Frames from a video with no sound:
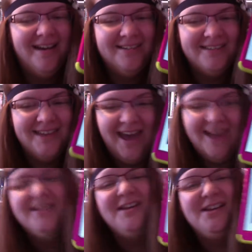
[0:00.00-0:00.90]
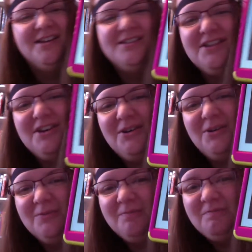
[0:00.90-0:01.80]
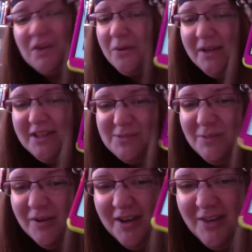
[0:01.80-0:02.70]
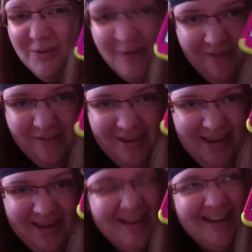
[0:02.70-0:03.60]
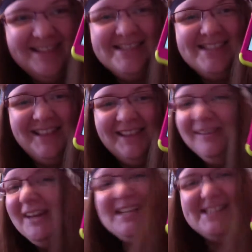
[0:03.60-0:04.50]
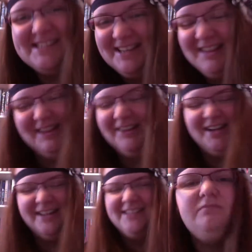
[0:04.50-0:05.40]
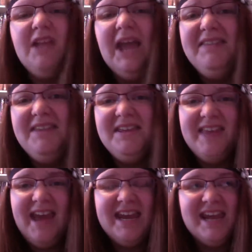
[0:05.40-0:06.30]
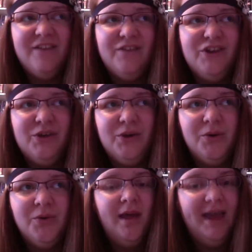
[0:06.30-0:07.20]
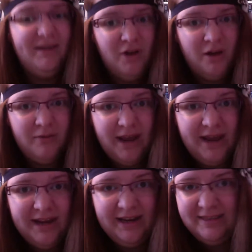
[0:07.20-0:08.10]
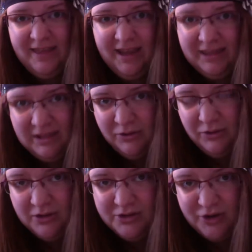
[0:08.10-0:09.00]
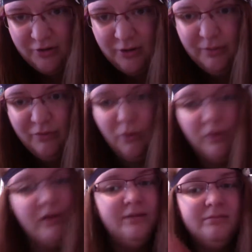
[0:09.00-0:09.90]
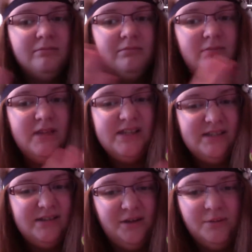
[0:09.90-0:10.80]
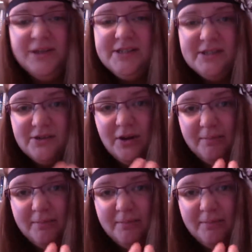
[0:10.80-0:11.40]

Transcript: Yeah. So go read this book if you haven't yet. It's hilarious. I think that if you have not read anything in the new adult genre before, this is a good place to start.